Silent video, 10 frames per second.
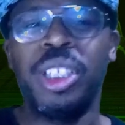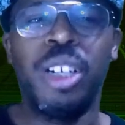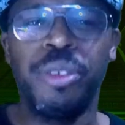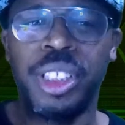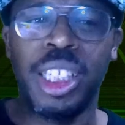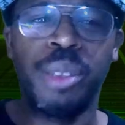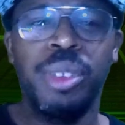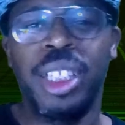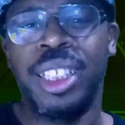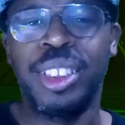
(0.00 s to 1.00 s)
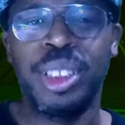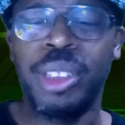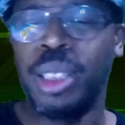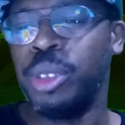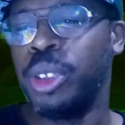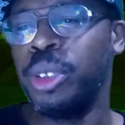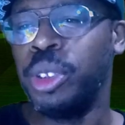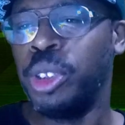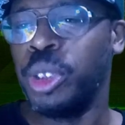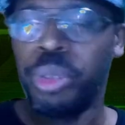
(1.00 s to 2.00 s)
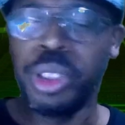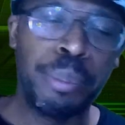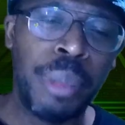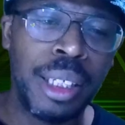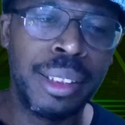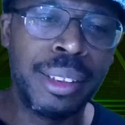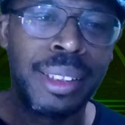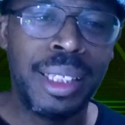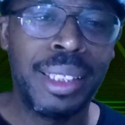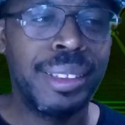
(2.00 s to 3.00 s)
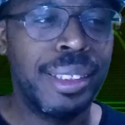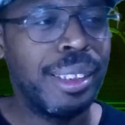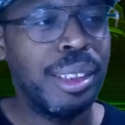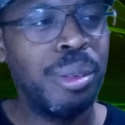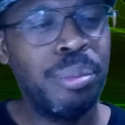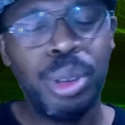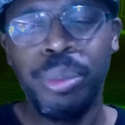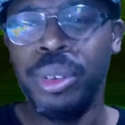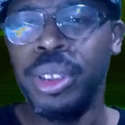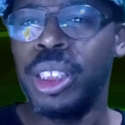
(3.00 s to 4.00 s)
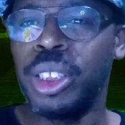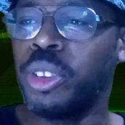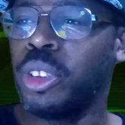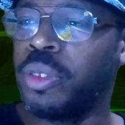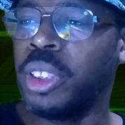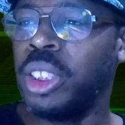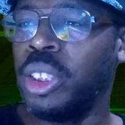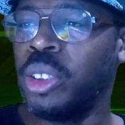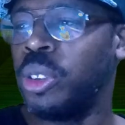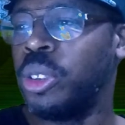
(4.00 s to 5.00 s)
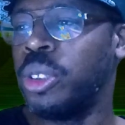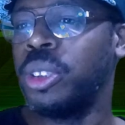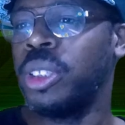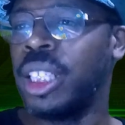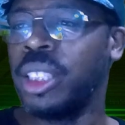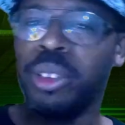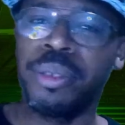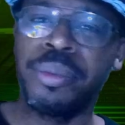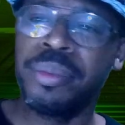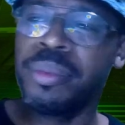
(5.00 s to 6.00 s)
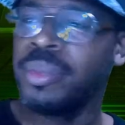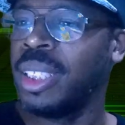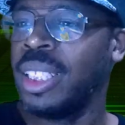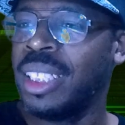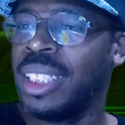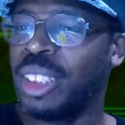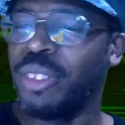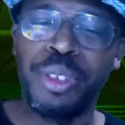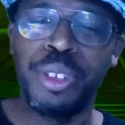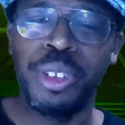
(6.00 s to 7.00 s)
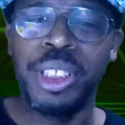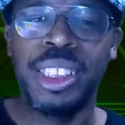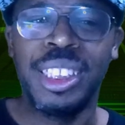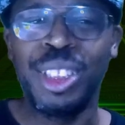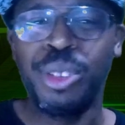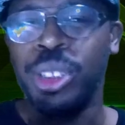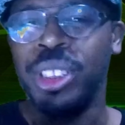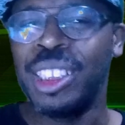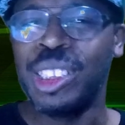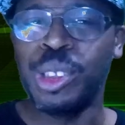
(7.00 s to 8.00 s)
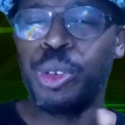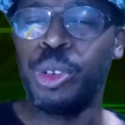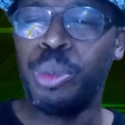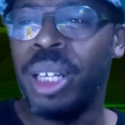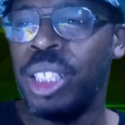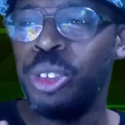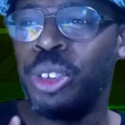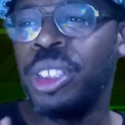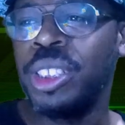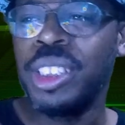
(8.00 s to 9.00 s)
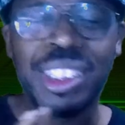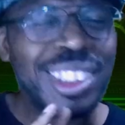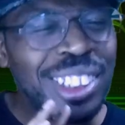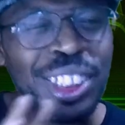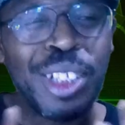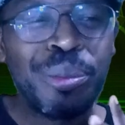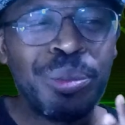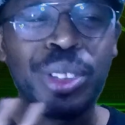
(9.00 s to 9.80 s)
other games, like sometimes you know you just press a button and suddenly whoop, get a trophy or I don't know. Nothing real easy. This one is not too bad. You got some